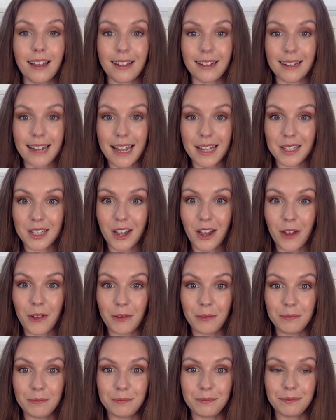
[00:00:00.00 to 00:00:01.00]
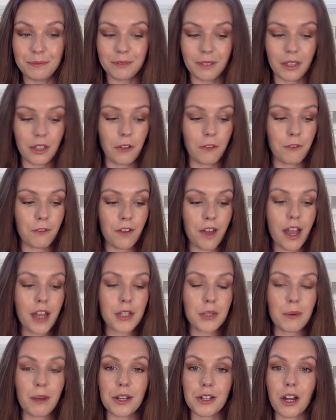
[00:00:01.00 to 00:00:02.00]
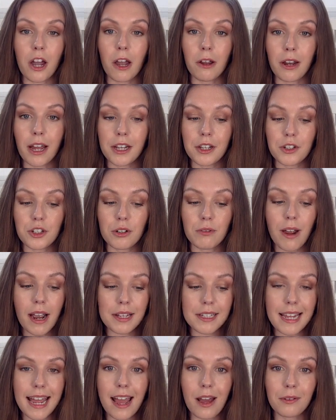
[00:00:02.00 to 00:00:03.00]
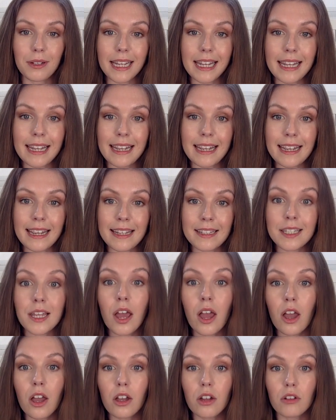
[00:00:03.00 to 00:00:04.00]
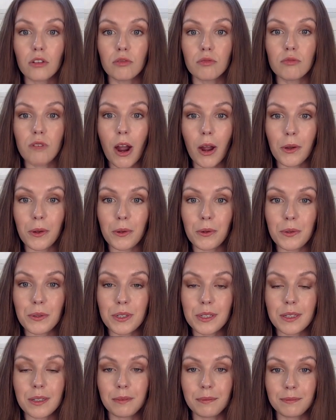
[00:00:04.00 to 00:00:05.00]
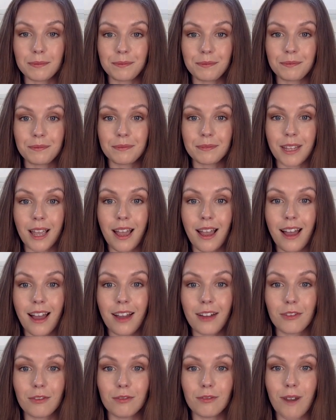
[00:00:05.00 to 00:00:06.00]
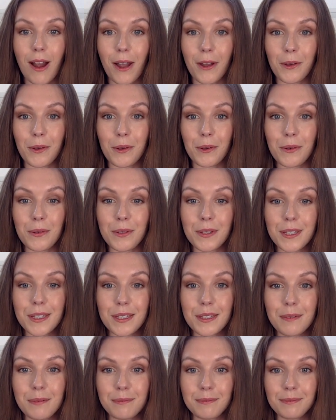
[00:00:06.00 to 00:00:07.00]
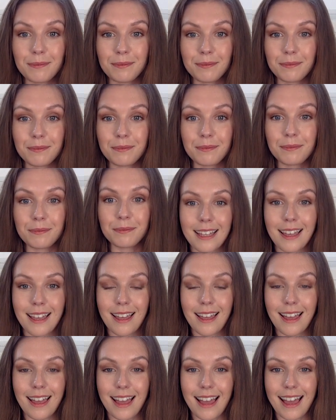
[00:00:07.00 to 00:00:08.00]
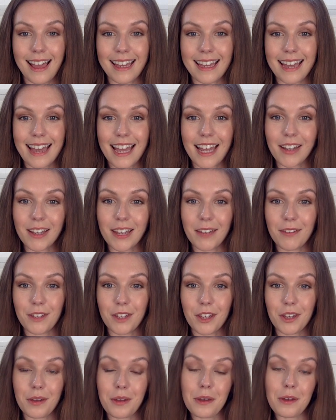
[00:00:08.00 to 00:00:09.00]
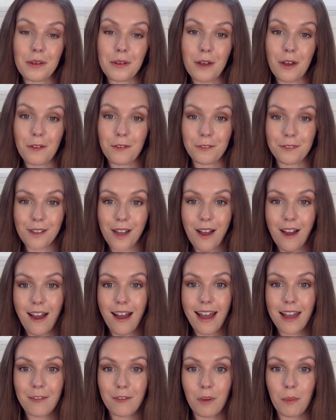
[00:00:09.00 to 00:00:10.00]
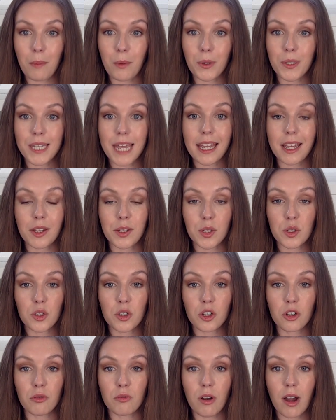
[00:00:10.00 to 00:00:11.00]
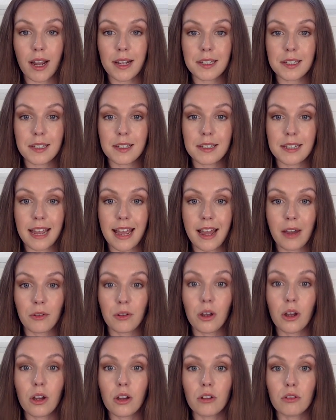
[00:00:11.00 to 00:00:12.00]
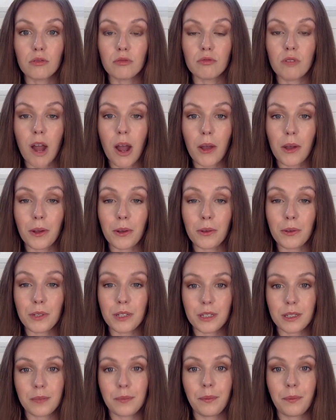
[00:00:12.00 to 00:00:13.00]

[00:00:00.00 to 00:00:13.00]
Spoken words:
Let's go. The first word I'd like you to write down is rose. Rose. Okay, I'll give you 5 more seconds to write down rose.